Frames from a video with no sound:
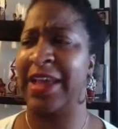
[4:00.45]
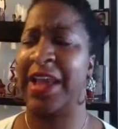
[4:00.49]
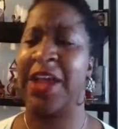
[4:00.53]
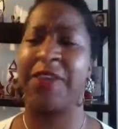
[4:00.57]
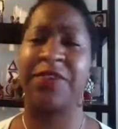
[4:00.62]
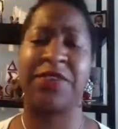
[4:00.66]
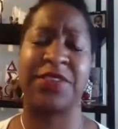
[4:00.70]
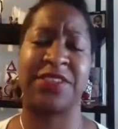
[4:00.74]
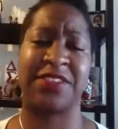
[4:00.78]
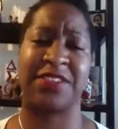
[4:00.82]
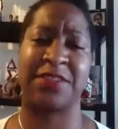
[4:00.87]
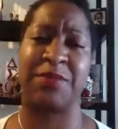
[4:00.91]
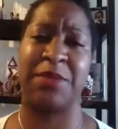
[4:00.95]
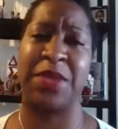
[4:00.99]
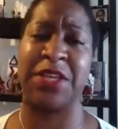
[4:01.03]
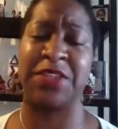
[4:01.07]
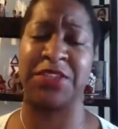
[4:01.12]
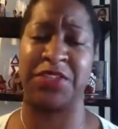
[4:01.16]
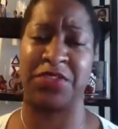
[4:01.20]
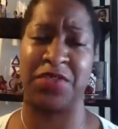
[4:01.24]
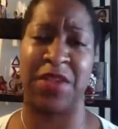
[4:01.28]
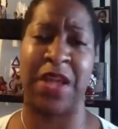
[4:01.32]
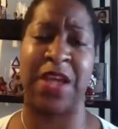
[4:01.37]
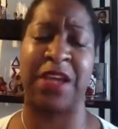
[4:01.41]
Every
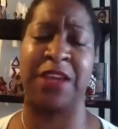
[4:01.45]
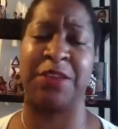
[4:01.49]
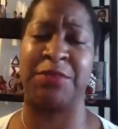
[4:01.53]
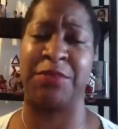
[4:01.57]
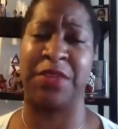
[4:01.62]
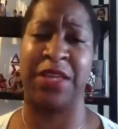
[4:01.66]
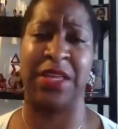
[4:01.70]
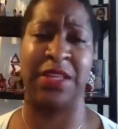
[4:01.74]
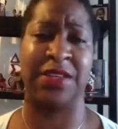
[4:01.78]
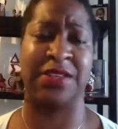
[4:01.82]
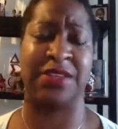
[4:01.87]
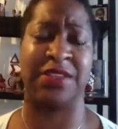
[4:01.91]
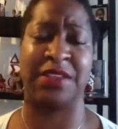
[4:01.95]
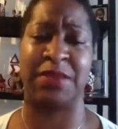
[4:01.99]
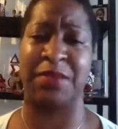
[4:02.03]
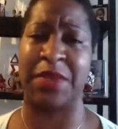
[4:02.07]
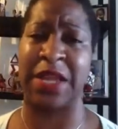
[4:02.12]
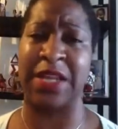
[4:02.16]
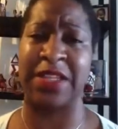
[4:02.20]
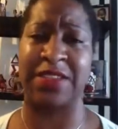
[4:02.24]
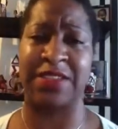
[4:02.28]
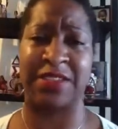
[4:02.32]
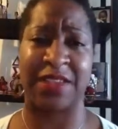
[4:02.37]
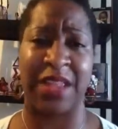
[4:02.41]
semester I could be in
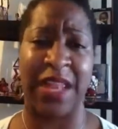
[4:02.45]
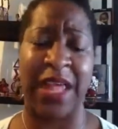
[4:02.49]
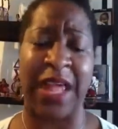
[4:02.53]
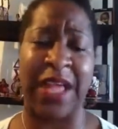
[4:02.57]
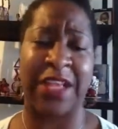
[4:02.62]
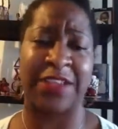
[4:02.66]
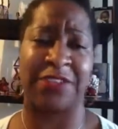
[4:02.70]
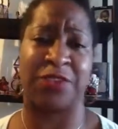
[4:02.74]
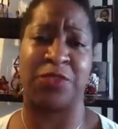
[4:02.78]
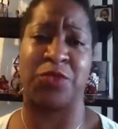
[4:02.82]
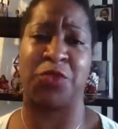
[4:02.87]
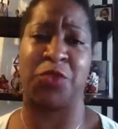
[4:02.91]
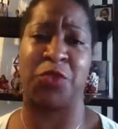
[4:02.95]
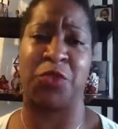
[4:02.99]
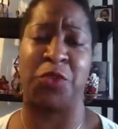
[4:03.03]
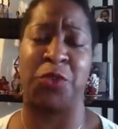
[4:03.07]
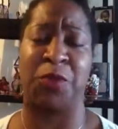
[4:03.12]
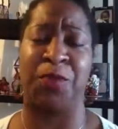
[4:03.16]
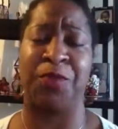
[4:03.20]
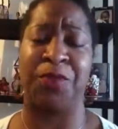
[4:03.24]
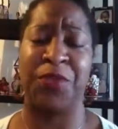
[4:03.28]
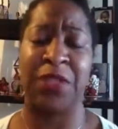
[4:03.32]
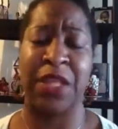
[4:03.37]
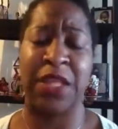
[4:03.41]
somebody's
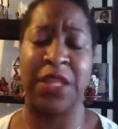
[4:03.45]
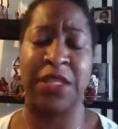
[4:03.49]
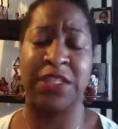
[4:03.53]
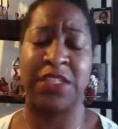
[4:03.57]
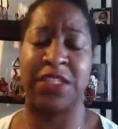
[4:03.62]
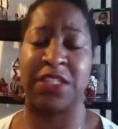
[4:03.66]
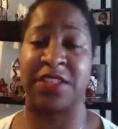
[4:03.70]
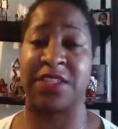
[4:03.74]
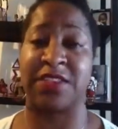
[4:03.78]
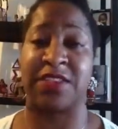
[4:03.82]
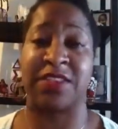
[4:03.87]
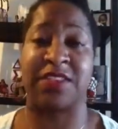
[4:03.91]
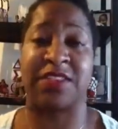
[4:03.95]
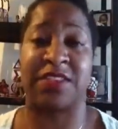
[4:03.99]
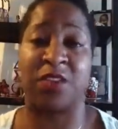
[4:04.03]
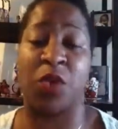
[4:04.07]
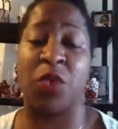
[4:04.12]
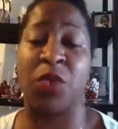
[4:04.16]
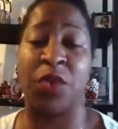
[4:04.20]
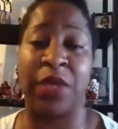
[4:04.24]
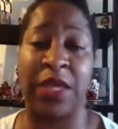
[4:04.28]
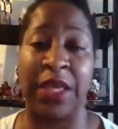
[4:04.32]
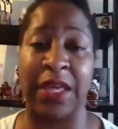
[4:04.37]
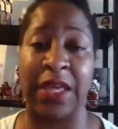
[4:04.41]
classroom just
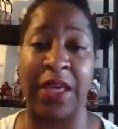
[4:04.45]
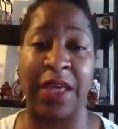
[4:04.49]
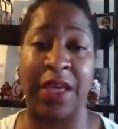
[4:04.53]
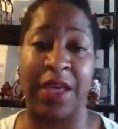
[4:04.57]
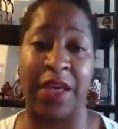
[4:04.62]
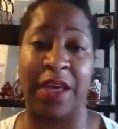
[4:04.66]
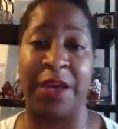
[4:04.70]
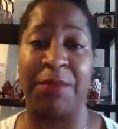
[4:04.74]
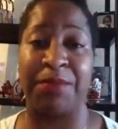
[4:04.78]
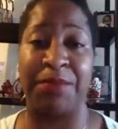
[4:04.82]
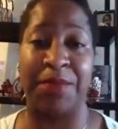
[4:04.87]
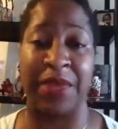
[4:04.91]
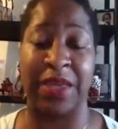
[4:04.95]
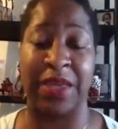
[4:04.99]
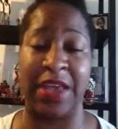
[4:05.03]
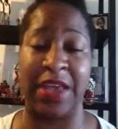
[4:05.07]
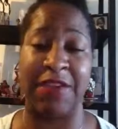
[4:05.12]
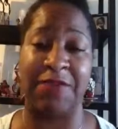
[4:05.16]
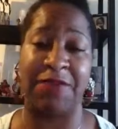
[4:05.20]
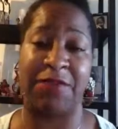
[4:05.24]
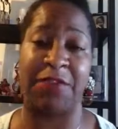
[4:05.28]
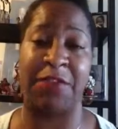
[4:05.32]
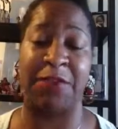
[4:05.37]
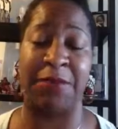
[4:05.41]
soaking up
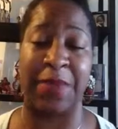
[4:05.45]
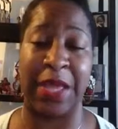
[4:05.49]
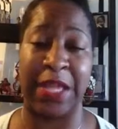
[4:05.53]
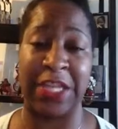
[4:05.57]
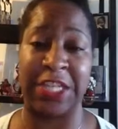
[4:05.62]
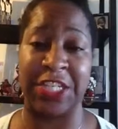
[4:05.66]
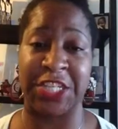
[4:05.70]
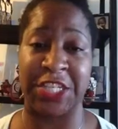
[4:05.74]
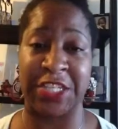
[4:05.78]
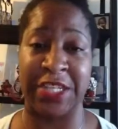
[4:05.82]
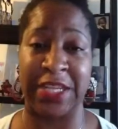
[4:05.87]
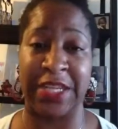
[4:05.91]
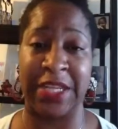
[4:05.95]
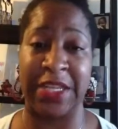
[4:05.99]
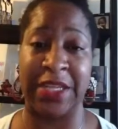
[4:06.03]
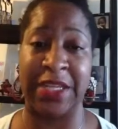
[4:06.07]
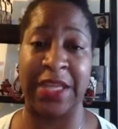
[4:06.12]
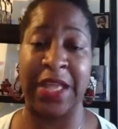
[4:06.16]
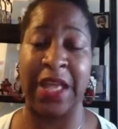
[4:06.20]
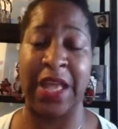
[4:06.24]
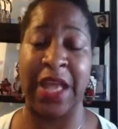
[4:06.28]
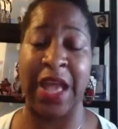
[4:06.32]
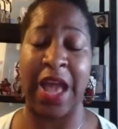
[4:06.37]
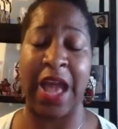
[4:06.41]

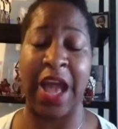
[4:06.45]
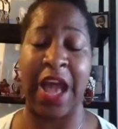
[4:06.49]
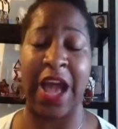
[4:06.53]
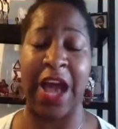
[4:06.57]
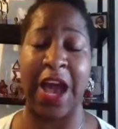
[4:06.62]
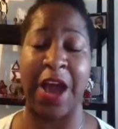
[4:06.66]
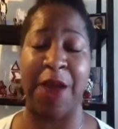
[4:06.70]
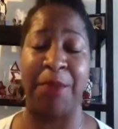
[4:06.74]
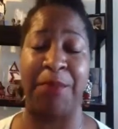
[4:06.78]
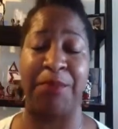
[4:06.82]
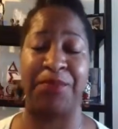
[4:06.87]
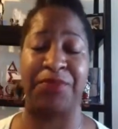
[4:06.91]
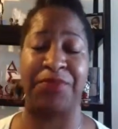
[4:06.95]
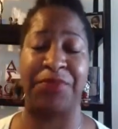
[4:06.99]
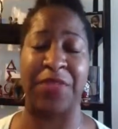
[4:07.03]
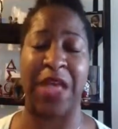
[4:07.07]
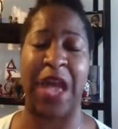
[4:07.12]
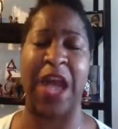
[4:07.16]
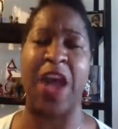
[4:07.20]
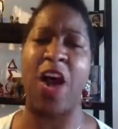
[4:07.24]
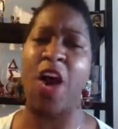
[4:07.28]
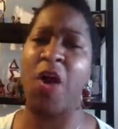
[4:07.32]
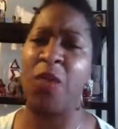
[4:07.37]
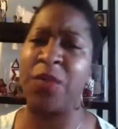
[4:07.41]
information.
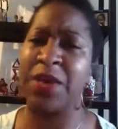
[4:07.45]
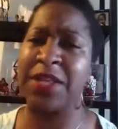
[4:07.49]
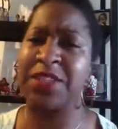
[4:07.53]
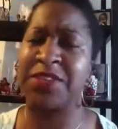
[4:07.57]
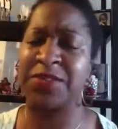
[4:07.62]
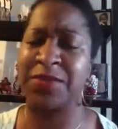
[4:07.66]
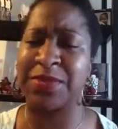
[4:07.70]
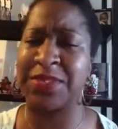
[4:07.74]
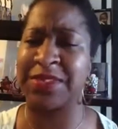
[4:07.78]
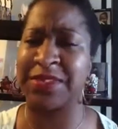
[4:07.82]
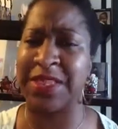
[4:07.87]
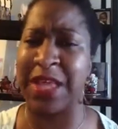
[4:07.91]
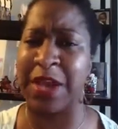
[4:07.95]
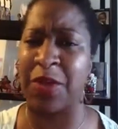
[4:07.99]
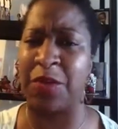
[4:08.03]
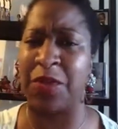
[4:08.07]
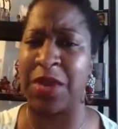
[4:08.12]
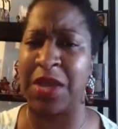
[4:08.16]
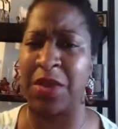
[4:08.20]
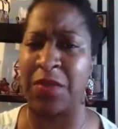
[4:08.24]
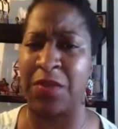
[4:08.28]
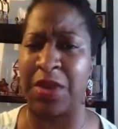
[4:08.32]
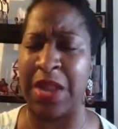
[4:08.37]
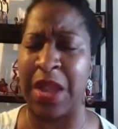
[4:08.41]
I always was that
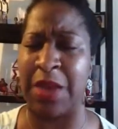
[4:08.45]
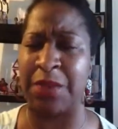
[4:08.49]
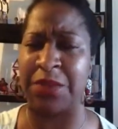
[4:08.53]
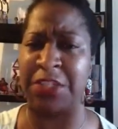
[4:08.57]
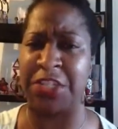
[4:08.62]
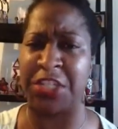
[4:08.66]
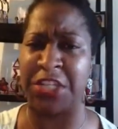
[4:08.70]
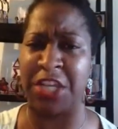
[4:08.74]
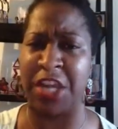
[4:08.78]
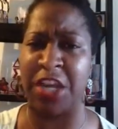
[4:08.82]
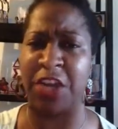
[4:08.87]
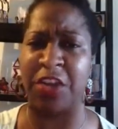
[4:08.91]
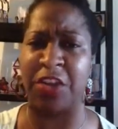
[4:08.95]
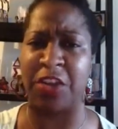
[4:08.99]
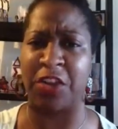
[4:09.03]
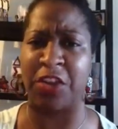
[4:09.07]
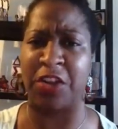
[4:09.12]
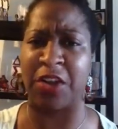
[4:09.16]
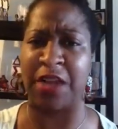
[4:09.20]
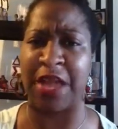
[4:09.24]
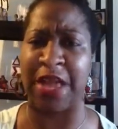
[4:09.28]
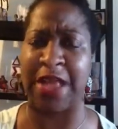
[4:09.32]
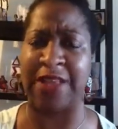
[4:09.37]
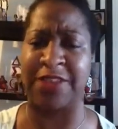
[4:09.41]
way when I was
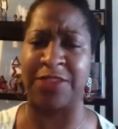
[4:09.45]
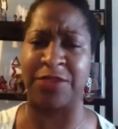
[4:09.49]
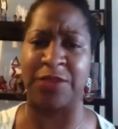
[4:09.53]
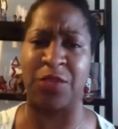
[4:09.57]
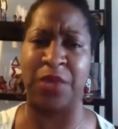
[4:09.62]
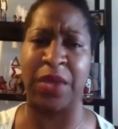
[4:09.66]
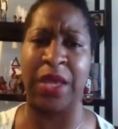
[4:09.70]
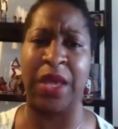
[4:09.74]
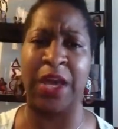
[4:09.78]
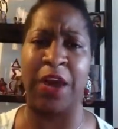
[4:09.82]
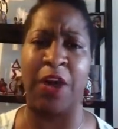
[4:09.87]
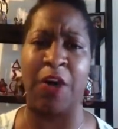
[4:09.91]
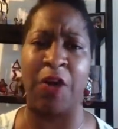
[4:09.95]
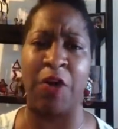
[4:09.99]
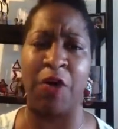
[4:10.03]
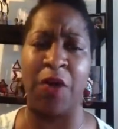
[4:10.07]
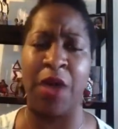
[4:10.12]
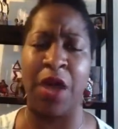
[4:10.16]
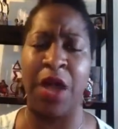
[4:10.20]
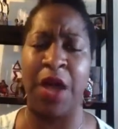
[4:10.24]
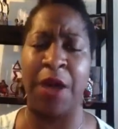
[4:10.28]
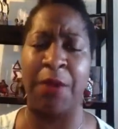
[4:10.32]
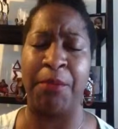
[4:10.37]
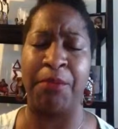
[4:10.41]
younger as
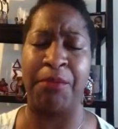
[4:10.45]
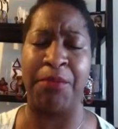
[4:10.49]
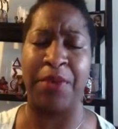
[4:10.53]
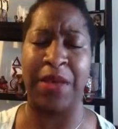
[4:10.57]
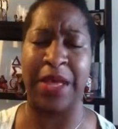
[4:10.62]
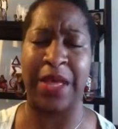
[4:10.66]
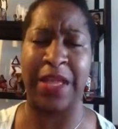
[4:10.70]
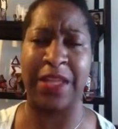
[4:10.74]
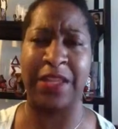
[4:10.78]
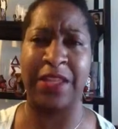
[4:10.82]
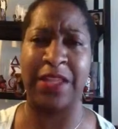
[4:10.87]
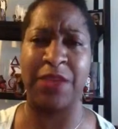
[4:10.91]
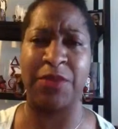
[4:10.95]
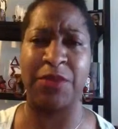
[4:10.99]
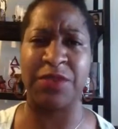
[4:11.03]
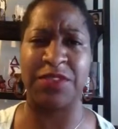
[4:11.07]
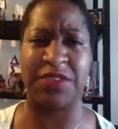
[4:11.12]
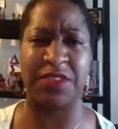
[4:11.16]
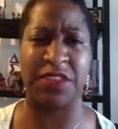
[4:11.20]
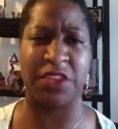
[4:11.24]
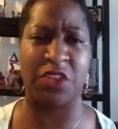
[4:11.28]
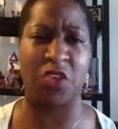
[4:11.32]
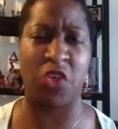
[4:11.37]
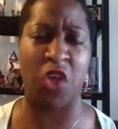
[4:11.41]
well, but it
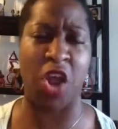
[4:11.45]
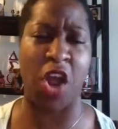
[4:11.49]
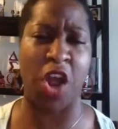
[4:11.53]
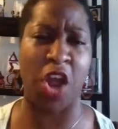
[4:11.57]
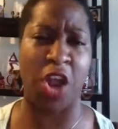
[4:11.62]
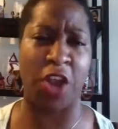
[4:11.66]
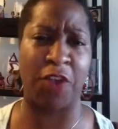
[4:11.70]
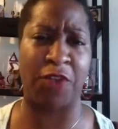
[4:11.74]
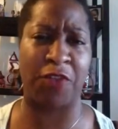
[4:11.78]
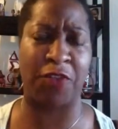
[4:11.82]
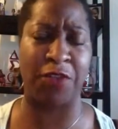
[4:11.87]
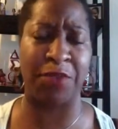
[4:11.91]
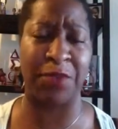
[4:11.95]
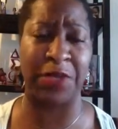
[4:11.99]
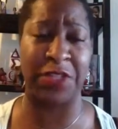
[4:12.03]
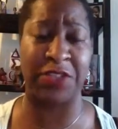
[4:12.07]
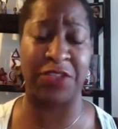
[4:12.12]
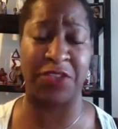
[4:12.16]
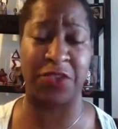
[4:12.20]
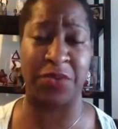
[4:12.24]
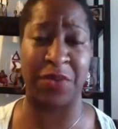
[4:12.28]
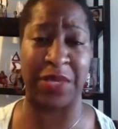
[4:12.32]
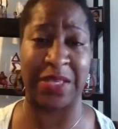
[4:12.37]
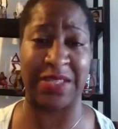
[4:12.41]
was a little hard for me
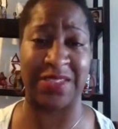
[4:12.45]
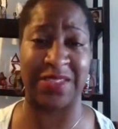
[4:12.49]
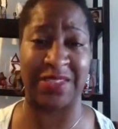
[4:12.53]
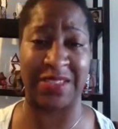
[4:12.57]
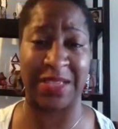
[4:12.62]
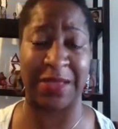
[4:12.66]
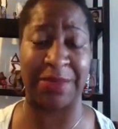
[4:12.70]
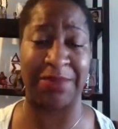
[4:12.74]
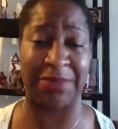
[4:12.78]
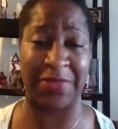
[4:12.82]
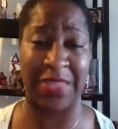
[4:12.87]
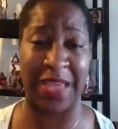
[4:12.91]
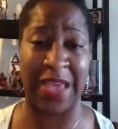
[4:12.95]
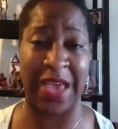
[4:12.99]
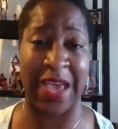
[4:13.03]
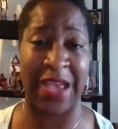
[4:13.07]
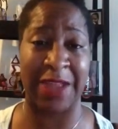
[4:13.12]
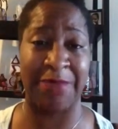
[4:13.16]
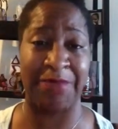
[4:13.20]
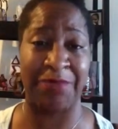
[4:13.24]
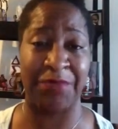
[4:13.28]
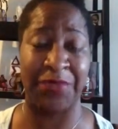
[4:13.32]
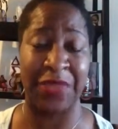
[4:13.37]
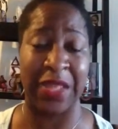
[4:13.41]
to accept
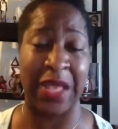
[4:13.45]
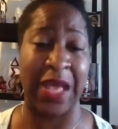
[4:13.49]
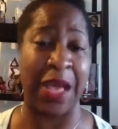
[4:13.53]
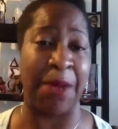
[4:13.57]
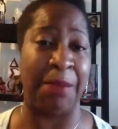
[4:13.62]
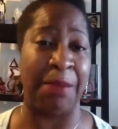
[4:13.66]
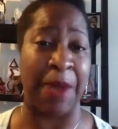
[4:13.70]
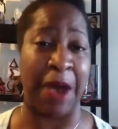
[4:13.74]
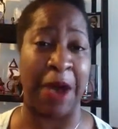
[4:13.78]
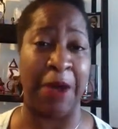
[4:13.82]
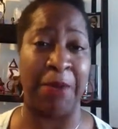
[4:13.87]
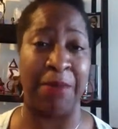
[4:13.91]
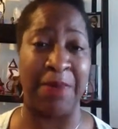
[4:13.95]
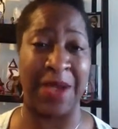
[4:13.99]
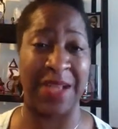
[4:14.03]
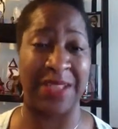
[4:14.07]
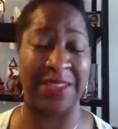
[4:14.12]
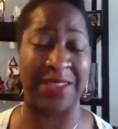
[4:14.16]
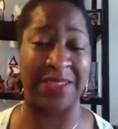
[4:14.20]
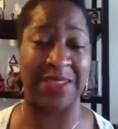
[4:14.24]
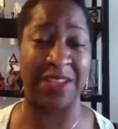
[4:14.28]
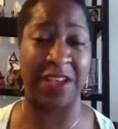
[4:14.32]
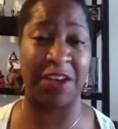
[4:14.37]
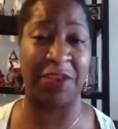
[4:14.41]
that about
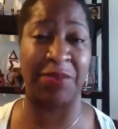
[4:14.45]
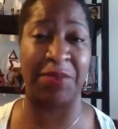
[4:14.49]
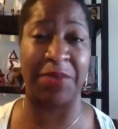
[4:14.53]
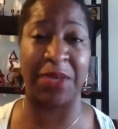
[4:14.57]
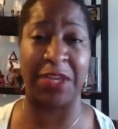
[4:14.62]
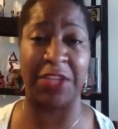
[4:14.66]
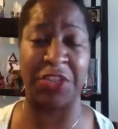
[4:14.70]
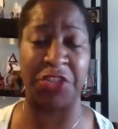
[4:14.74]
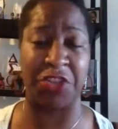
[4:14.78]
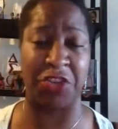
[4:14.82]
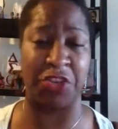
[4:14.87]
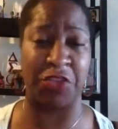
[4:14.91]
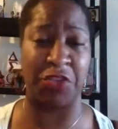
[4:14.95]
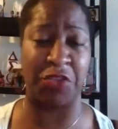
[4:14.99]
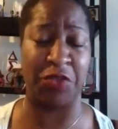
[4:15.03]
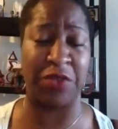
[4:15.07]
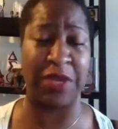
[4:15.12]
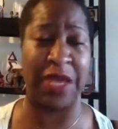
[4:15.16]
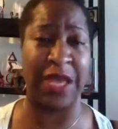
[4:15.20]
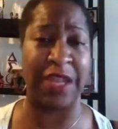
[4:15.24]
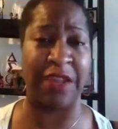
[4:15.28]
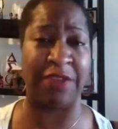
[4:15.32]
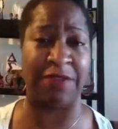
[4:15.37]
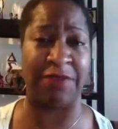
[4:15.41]
myself, because, you know, you
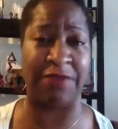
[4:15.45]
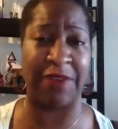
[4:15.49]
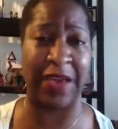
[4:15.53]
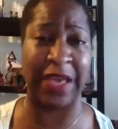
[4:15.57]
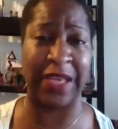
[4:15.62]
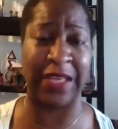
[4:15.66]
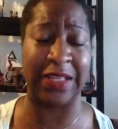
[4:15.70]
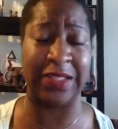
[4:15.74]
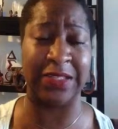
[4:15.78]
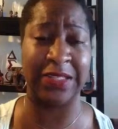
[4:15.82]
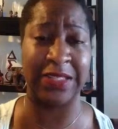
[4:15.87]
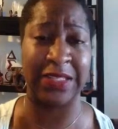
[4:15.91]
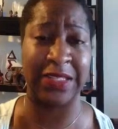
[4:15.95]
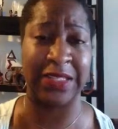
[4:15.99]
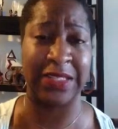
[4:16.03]
kind of fight